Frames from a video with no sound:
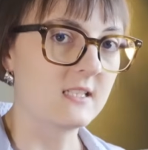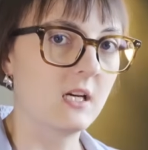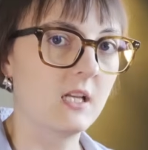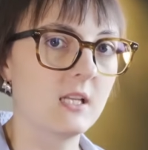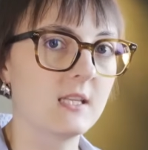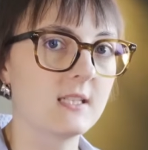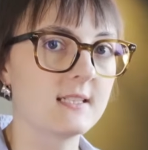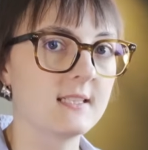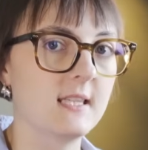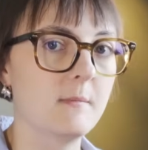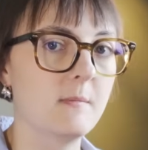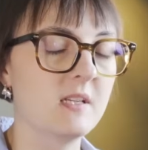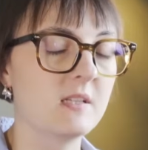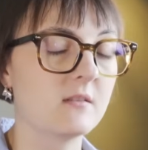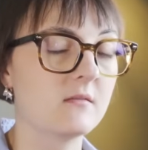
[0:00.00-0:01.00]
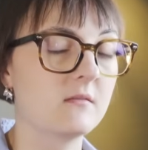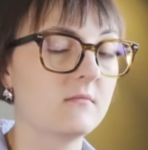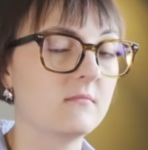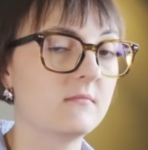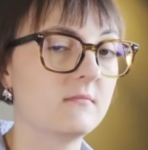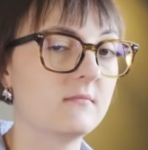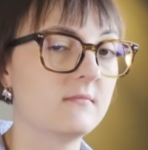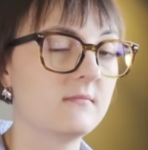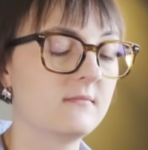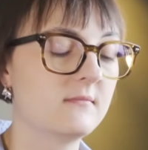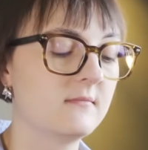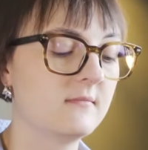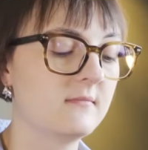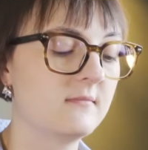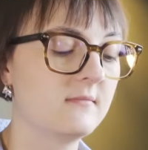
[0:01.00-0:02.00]
colour that's in the middle,
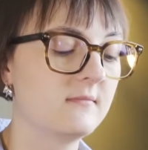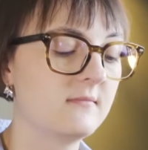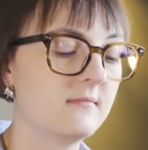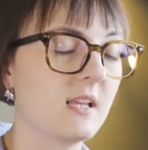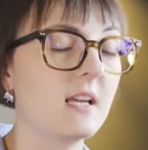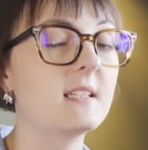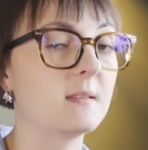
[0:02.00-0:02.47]
that